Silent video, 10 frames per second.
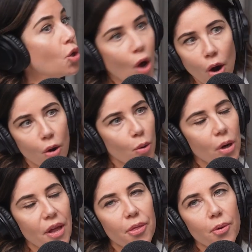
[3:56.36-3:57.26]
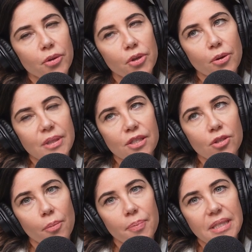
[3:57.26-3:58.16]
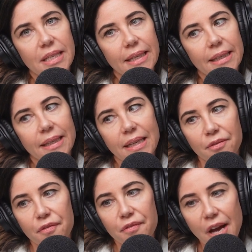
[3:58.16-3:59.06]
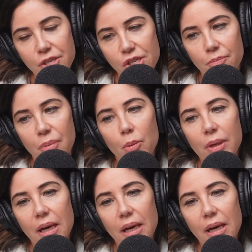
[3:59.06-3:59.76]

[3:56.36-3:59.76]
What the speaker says: No, or I thought, it's not particularly in fashion, but what I